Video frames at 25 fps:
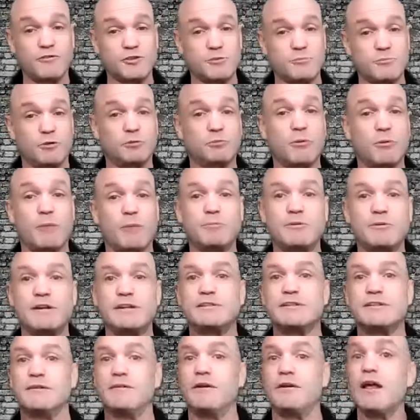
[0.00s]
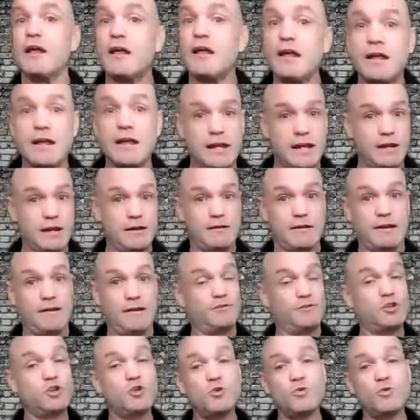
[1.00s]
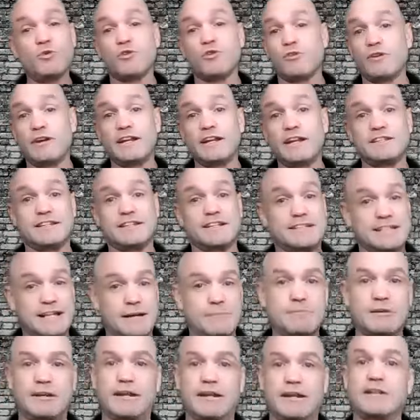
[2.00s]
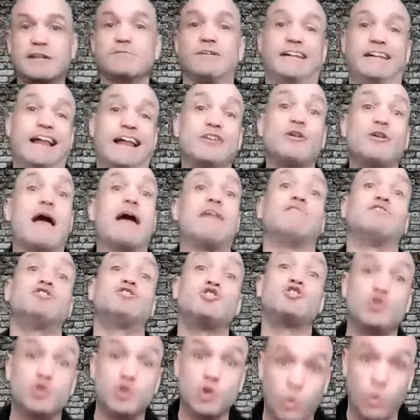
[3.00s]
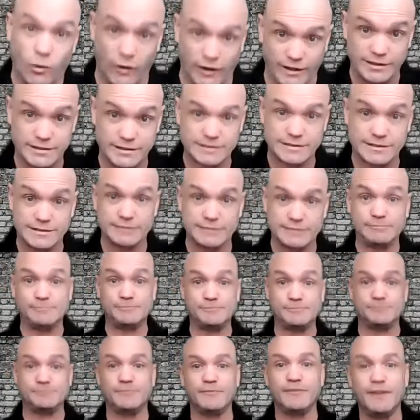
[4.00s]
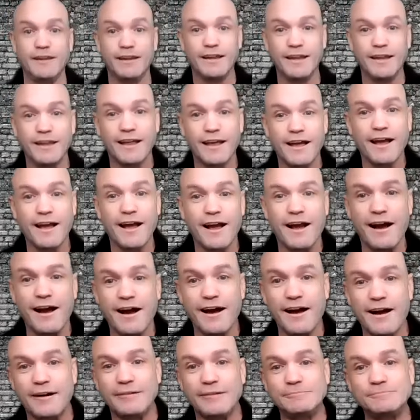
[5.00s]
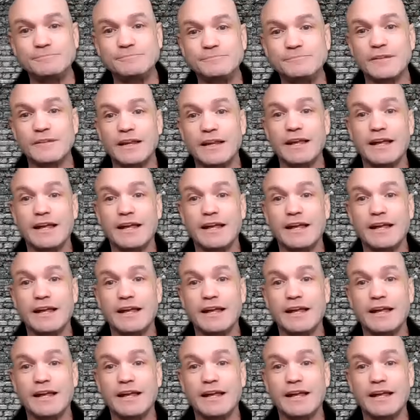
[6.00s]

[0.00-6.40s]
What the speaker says: offers on multiple properties. And if 2 or 3 gets accepted, guess what? Now you have a choice. Write